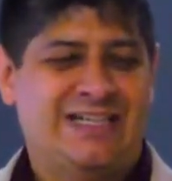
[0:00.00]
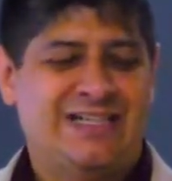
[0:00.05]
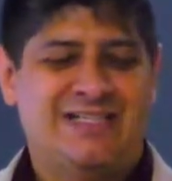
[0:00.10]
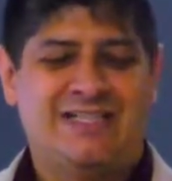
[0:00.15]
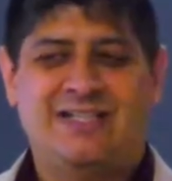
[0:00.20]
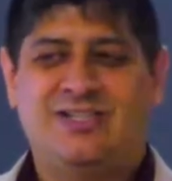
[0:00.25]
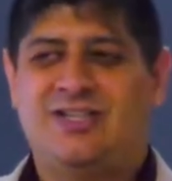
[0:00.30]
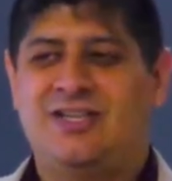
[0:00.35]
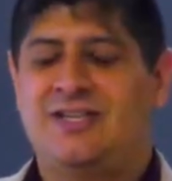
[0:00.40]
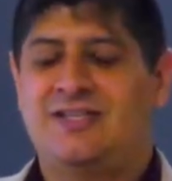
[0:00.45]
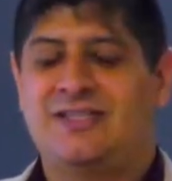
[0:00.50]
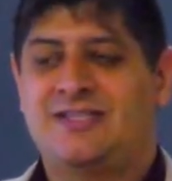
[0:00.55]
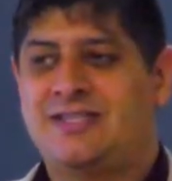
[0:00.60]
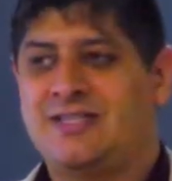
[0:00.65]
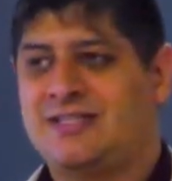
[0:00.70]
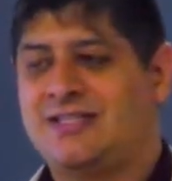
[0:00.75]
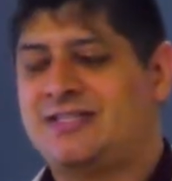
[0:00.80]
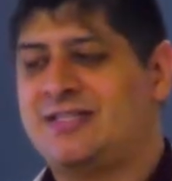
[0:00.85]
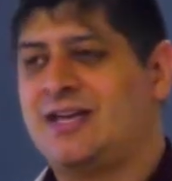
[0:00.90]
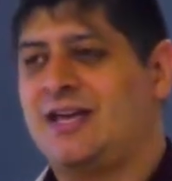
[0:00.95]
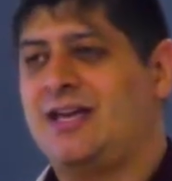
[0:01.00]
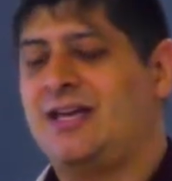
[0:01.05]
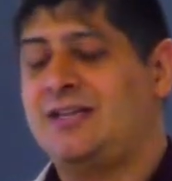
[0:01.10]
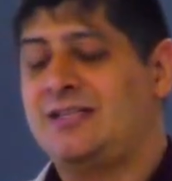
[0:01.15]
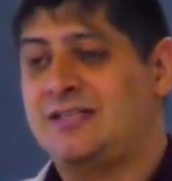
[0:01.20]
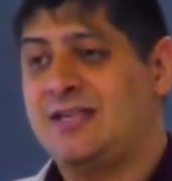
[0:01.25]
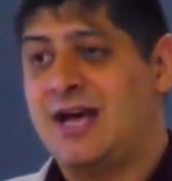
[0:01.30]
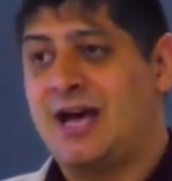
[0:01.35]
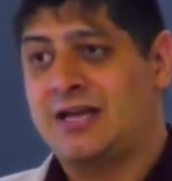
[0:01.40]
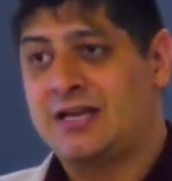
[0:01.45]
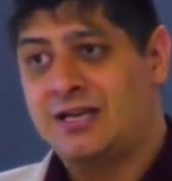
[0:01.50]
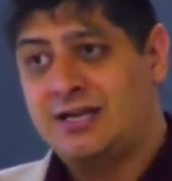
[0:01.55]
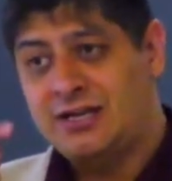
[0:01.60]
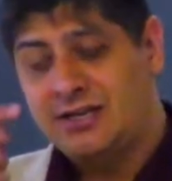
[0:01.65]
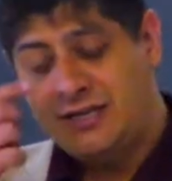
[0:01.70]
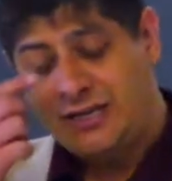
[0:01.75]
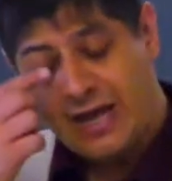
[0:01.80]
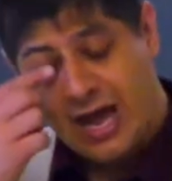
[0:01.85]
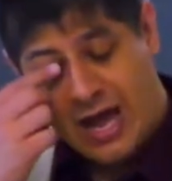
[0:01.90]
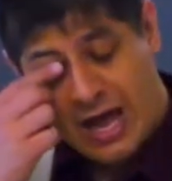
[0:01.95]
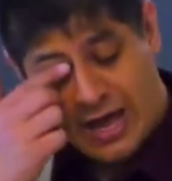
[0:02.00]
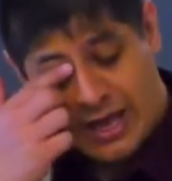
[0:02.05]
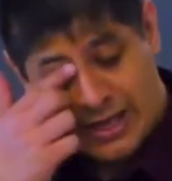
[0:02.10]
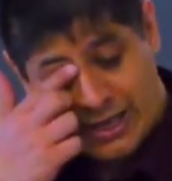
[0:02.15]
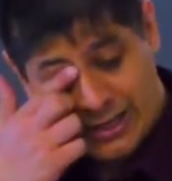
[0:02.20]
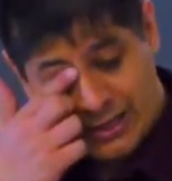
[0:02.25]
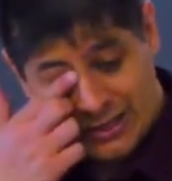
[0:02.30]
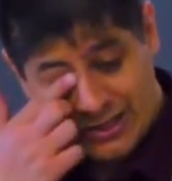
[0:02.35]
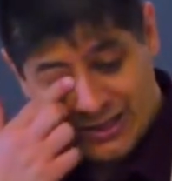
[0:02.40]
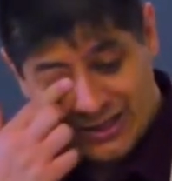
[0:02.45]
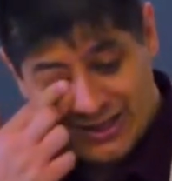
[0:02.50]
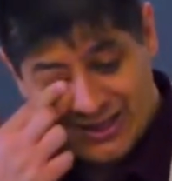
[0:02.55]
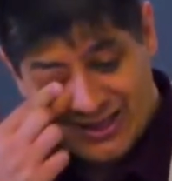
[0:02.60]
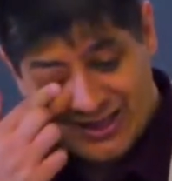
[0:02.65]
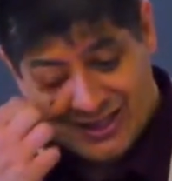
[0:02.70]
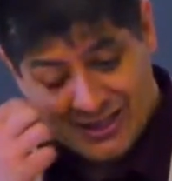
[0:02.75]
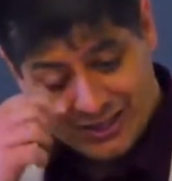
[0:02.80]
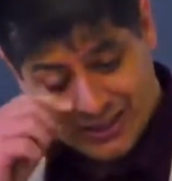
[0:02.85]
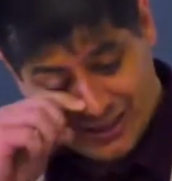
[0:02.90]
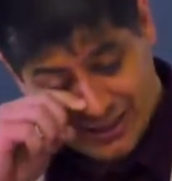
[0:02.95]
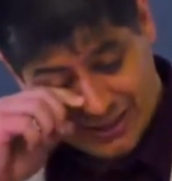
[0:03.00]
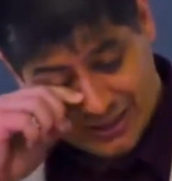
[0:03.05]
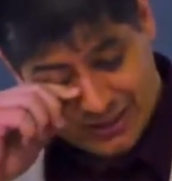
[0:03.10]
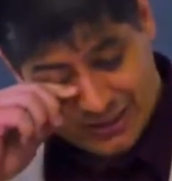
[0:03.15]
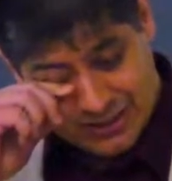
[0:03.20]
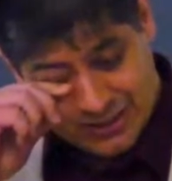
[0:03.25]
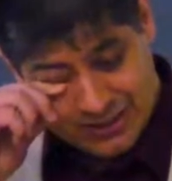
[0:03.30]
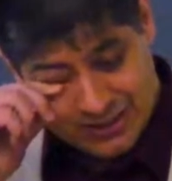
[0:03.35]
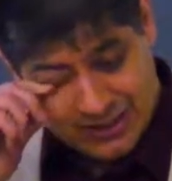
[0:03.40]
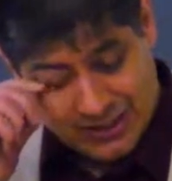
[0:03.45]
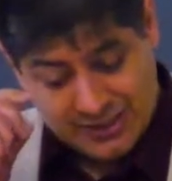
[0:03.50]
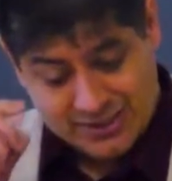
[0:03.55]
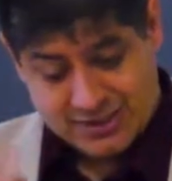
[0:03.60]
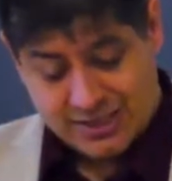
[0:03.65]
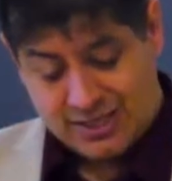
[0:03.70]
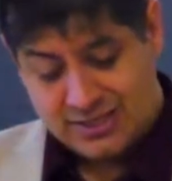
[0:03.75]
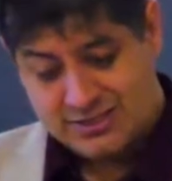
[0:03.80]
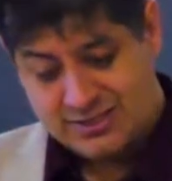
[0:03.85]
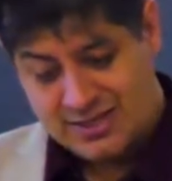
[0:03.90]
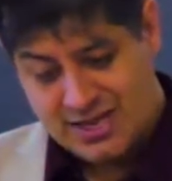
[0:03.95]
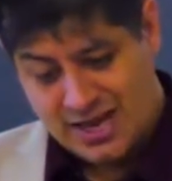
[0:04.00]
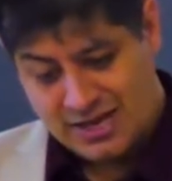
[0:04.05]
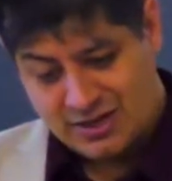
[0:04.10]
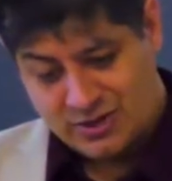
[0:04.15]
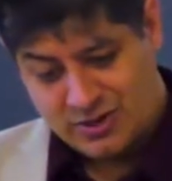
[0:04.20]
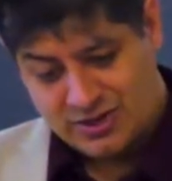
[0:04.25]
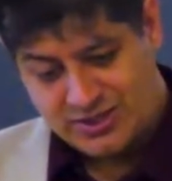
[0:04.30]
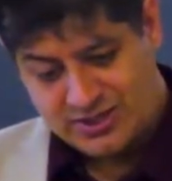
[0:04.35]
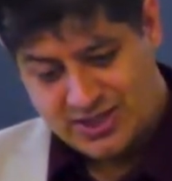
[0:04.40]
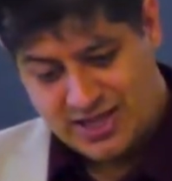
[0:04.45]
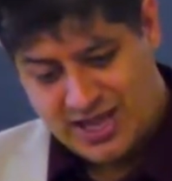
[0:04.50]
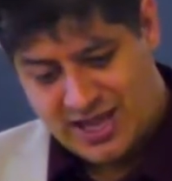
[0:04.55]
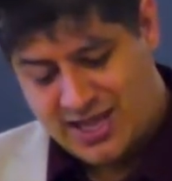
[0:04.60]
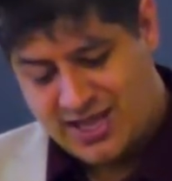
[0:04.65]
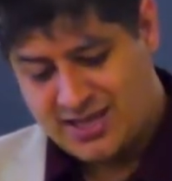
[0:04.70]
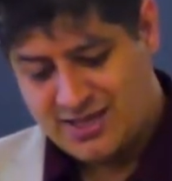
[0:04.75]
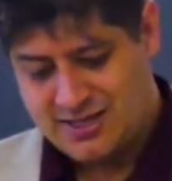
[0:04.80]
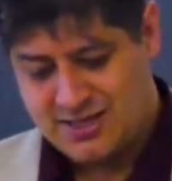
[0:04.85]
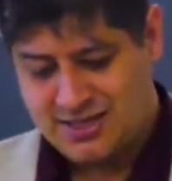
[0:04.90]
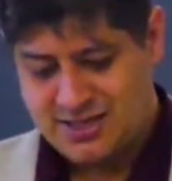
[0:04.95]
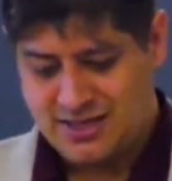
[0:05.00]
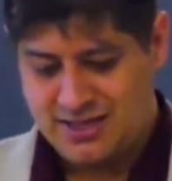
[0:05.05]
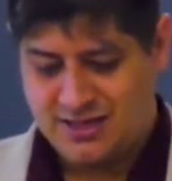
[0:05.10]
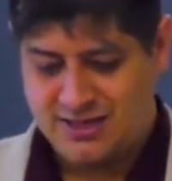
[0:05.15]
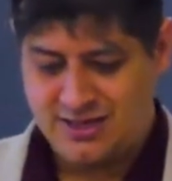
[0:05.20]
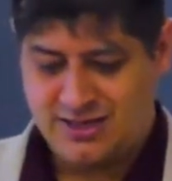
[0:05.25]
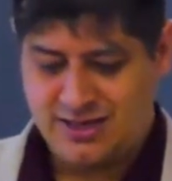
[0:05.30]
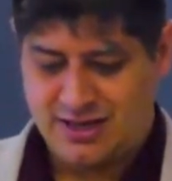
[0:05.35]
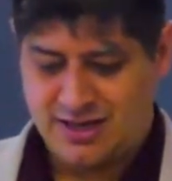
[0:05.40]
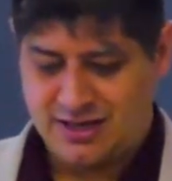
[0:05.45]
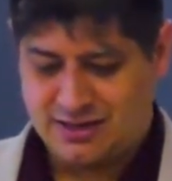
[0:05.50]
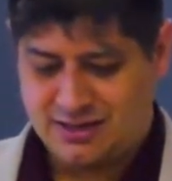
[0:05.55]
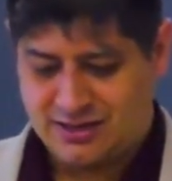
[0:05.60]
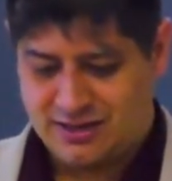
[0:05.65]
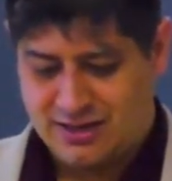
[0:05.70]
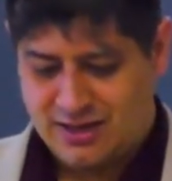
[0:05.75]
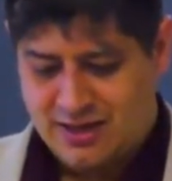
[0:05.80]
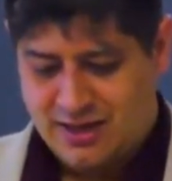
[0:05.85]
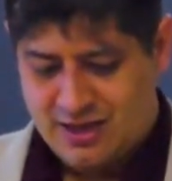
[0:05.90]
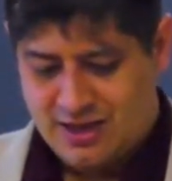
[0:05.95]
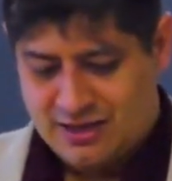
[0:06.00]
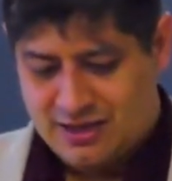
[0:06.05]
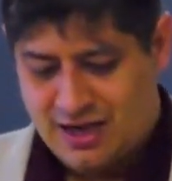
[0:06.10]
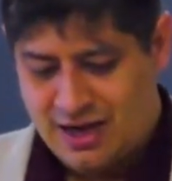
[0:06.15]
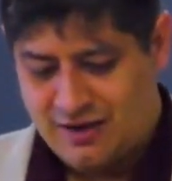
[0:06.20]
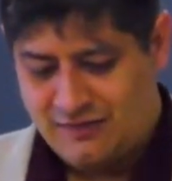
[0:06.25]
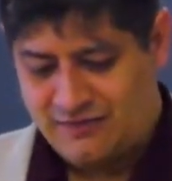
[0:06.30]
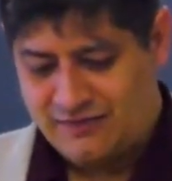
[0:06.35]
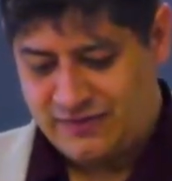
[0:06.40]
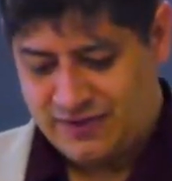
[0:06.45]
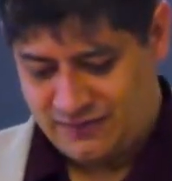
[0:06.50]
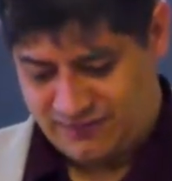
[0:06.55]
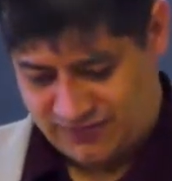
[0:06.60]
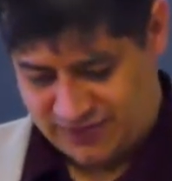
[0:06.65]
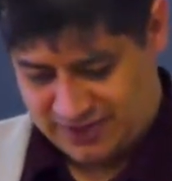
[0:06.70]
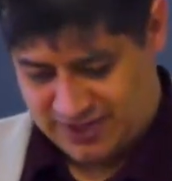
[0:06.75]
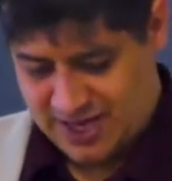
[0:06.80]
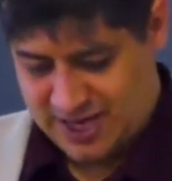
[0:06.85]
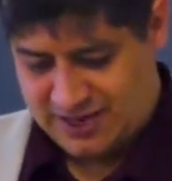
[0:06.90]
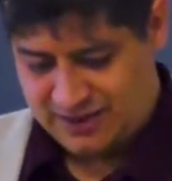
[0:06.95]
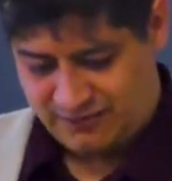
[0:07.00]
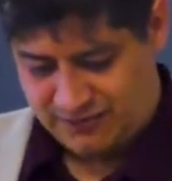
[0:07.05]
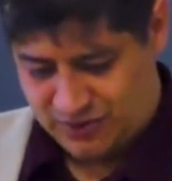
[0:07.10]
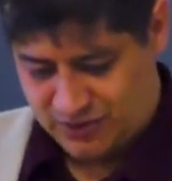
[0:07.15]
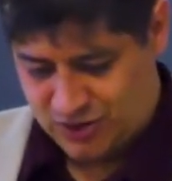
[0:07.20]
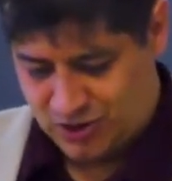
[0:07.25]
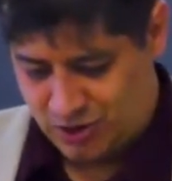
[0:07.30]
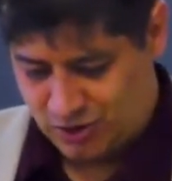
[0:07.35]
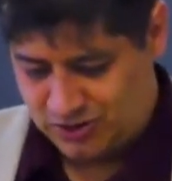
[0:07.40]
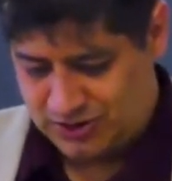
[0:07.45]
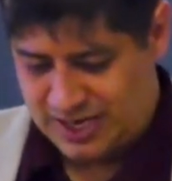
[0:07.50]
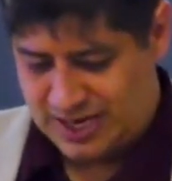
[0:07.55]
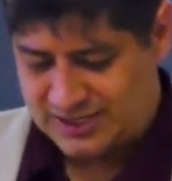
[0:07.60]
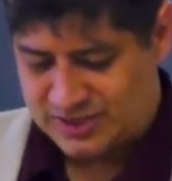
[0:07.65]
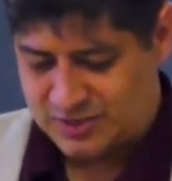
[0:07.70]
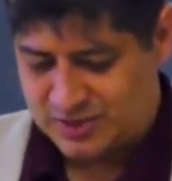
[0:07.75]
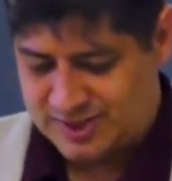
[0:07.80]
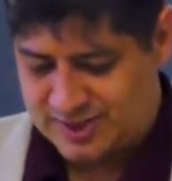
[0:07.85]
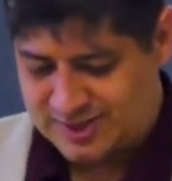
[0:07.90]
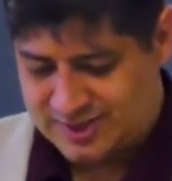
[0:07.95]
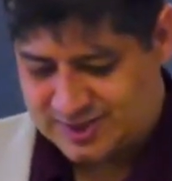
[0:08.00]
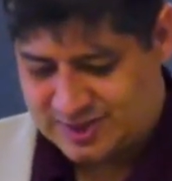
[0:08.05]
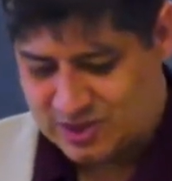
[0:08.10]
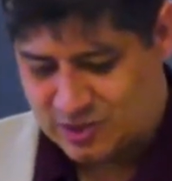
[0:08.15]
See, Jesus didn't say he's not going to die. He said it's not going to end in death. Now, if, if, again, if you know Lazarus'